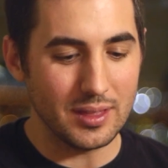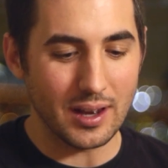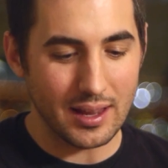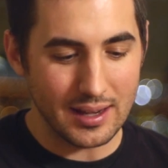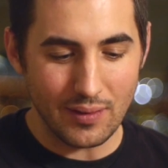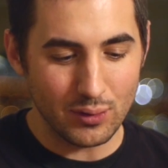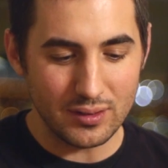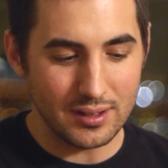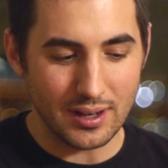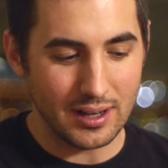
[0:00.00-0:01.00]
unique that I'd never
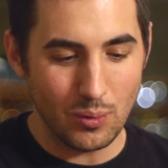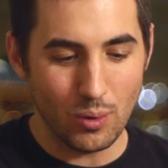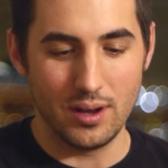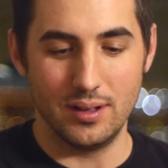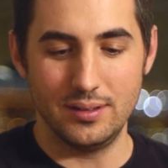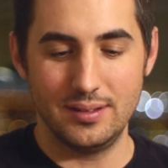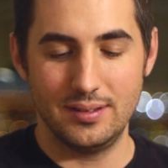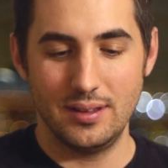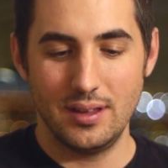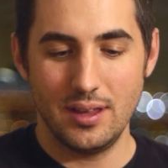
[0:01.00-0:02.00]
seen done anywhere else,